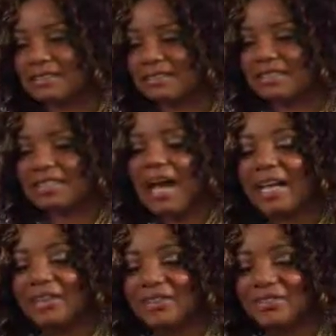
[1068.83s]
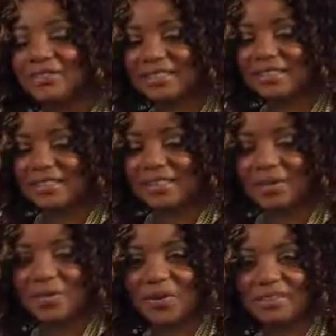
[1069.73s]
style,
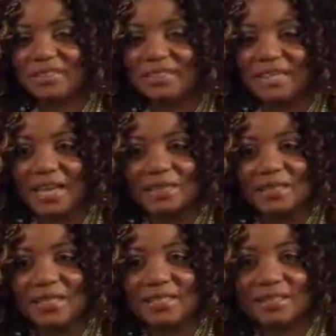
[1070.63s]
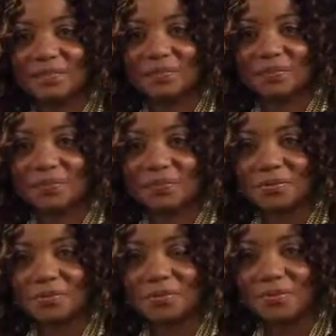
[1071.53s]
they brought excitement,
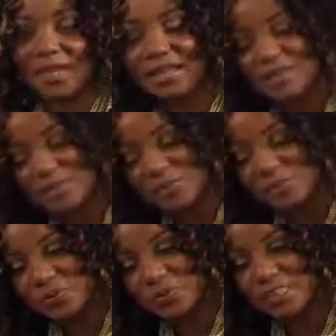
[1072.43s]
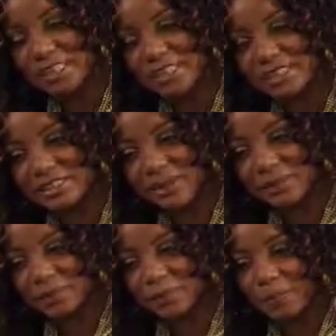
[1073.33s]
and it's just been really good.
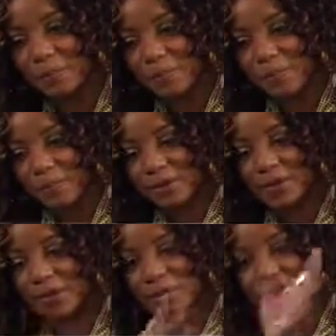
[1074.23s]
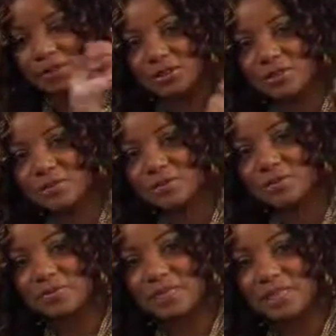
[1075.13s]
So kudos to you,
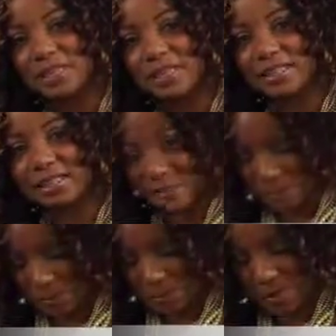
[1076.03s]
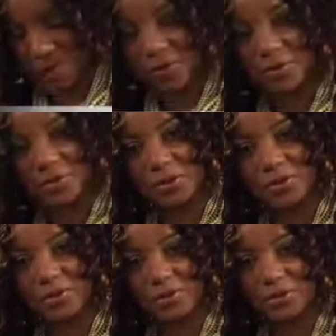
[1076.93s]
First Lady.
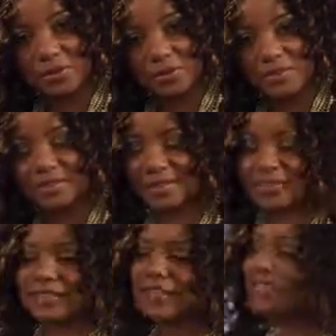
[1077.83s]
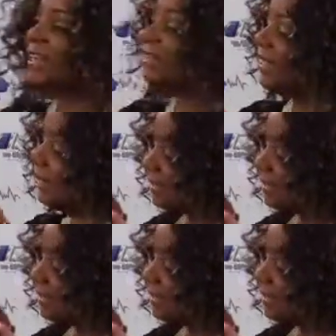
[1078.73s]
Girls are pearls. All right,